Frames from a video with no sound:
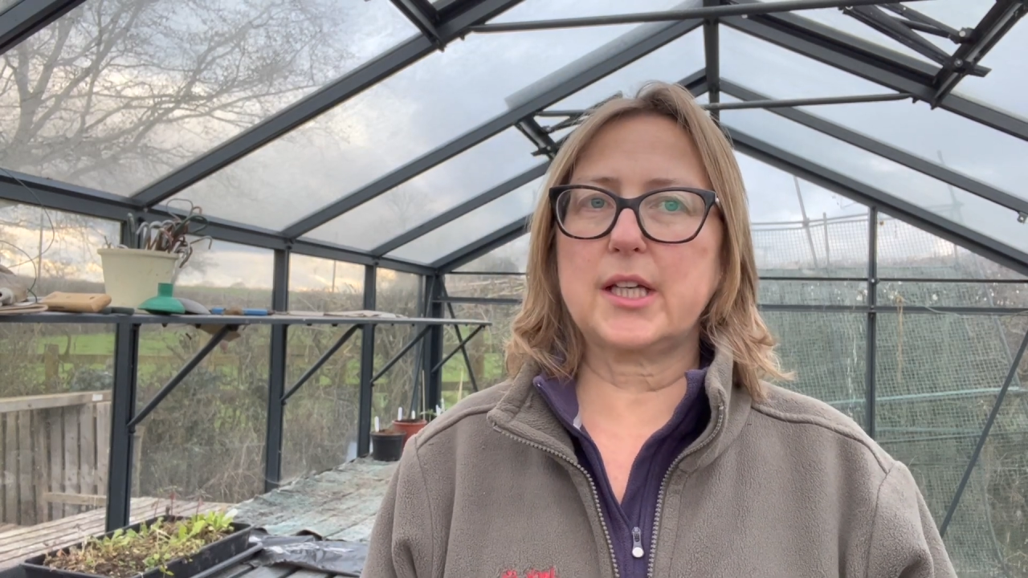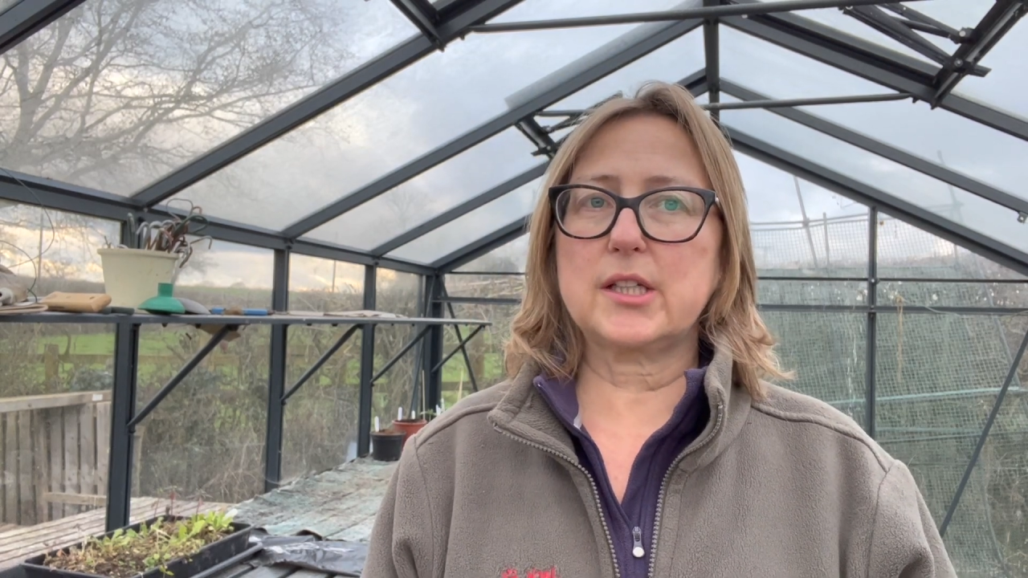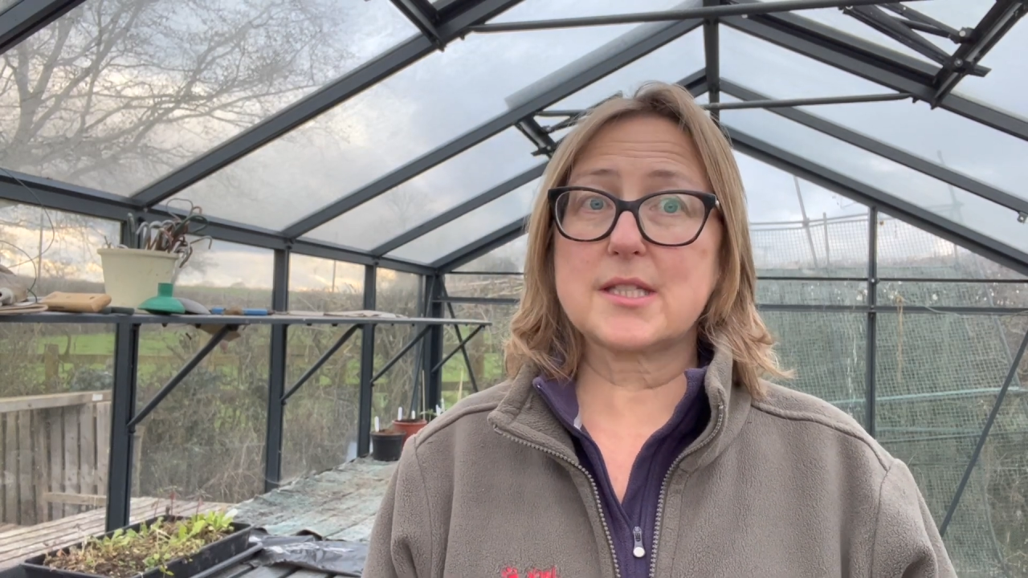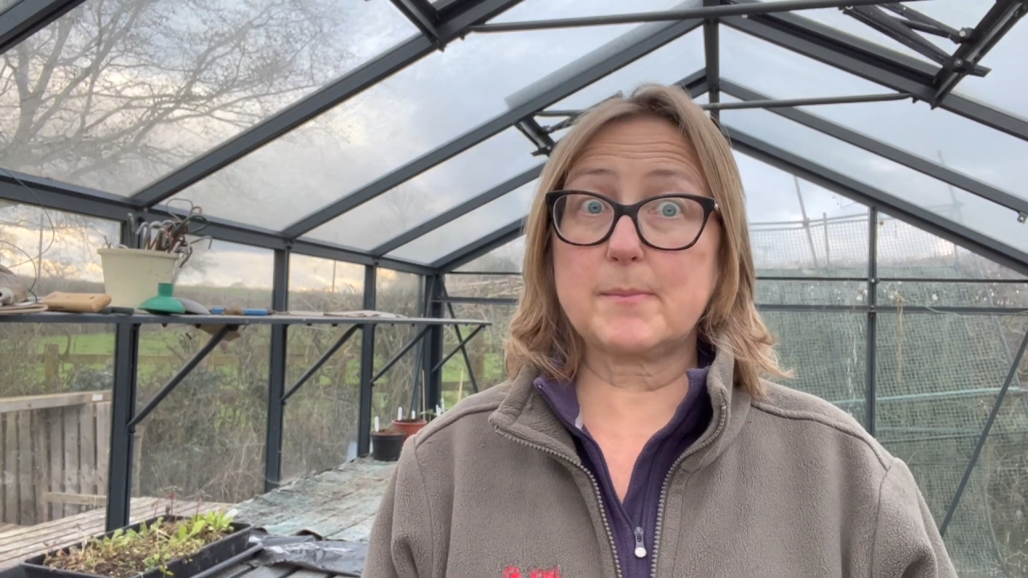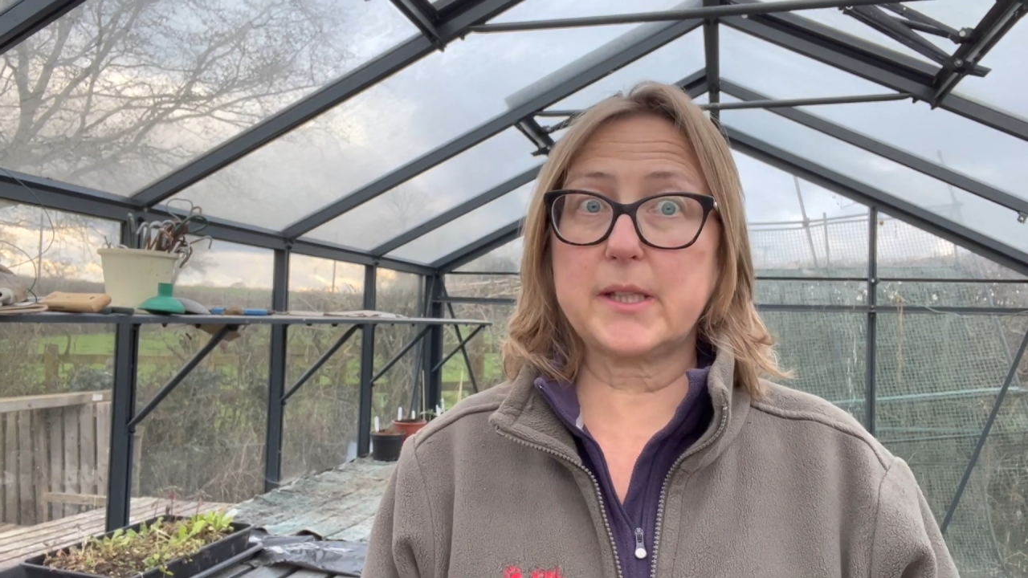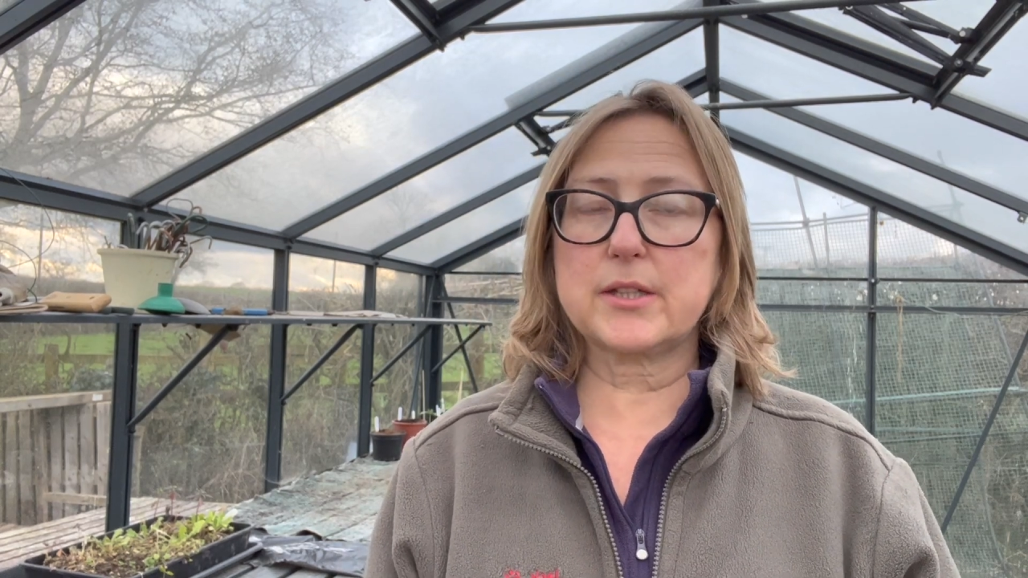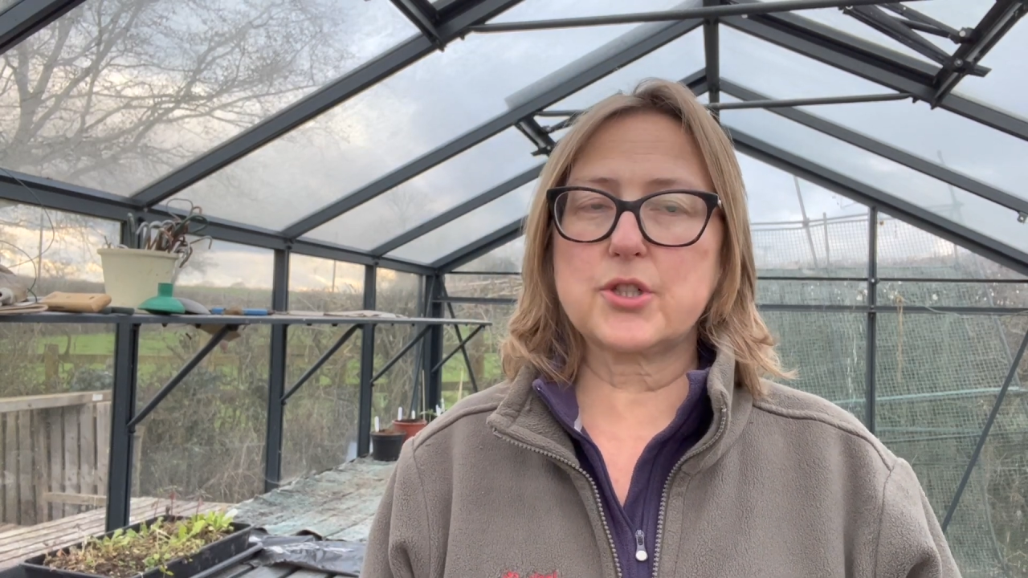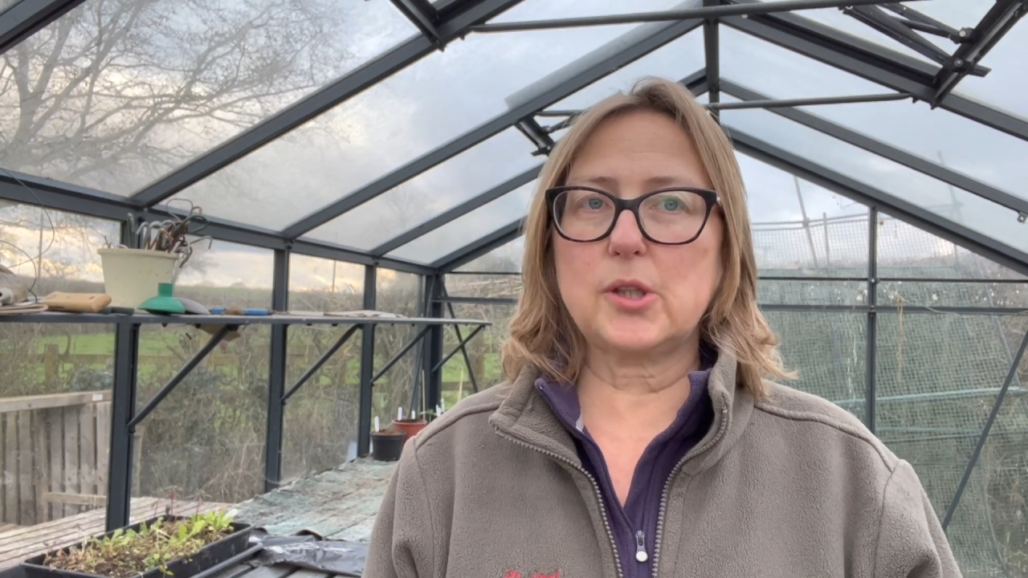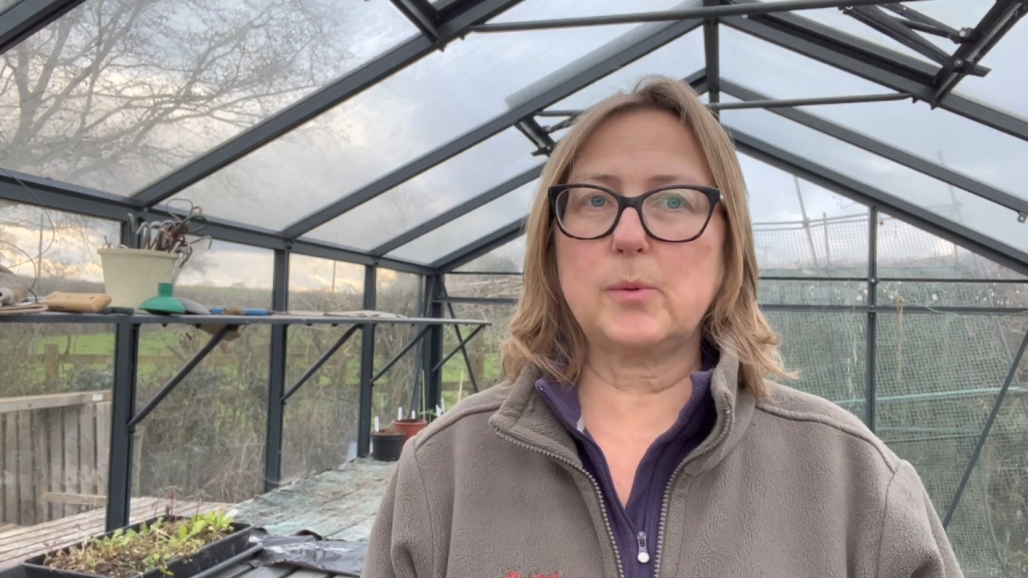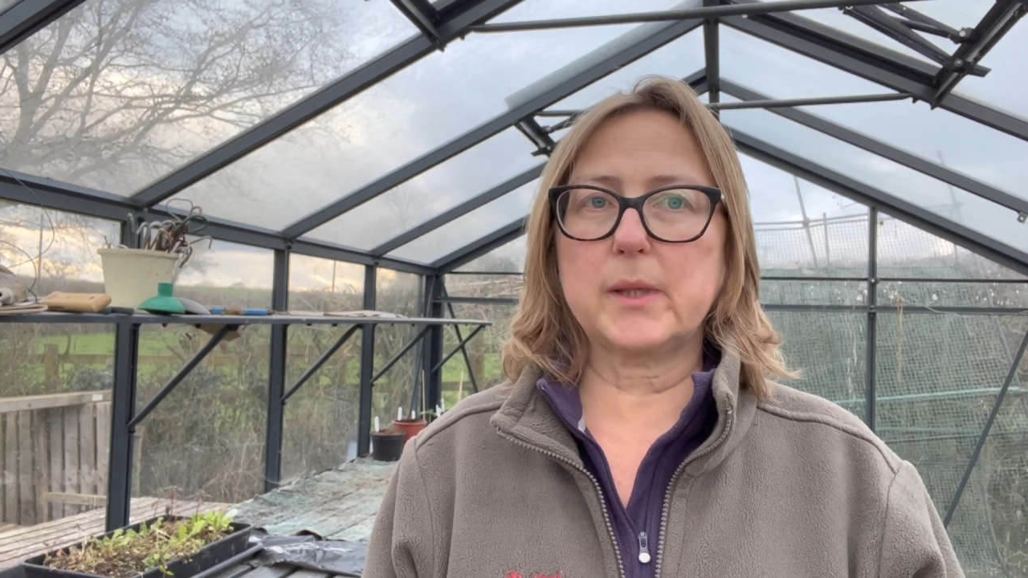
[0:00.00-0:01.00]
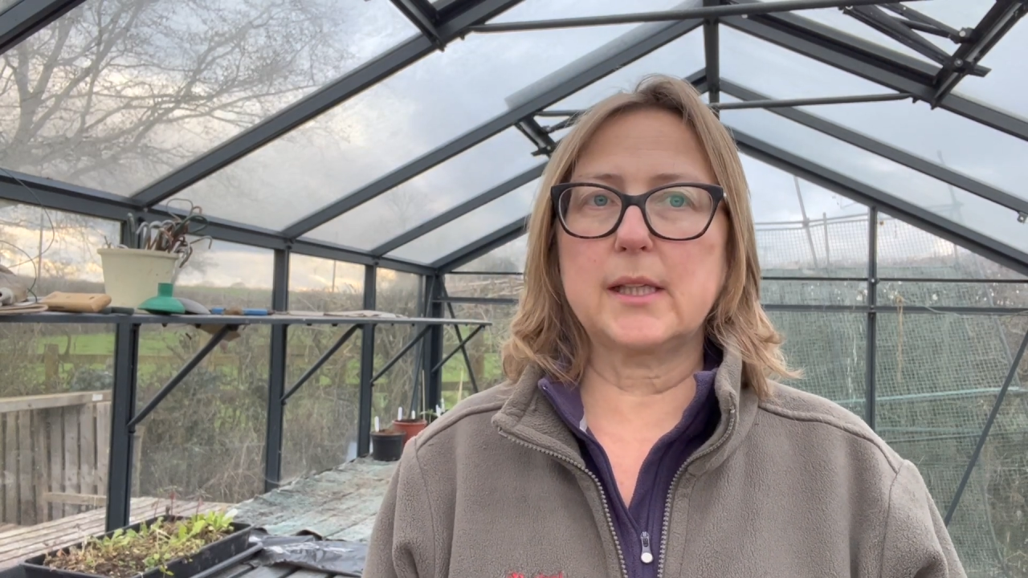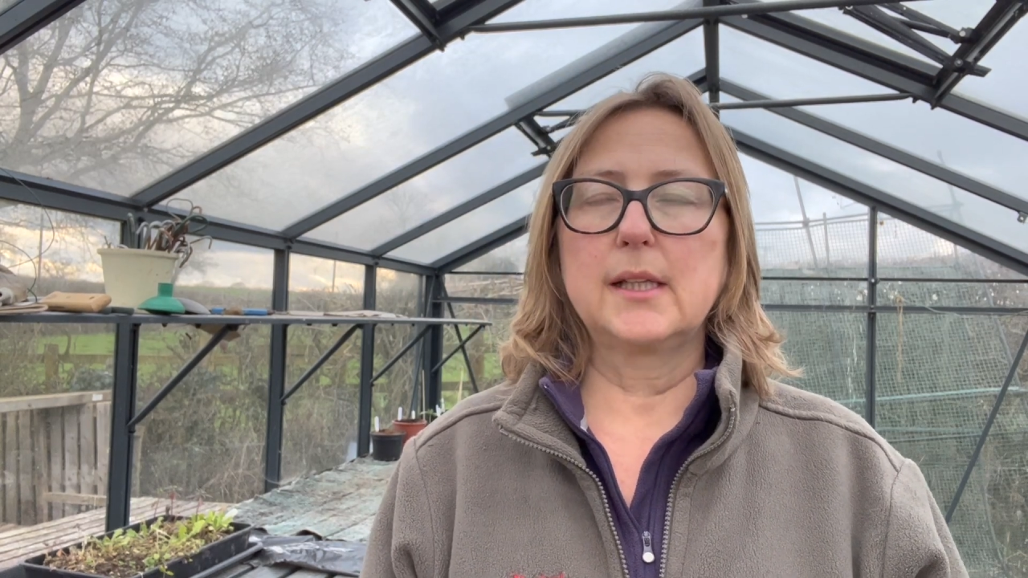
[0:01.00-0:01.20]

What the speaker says: split the tuber,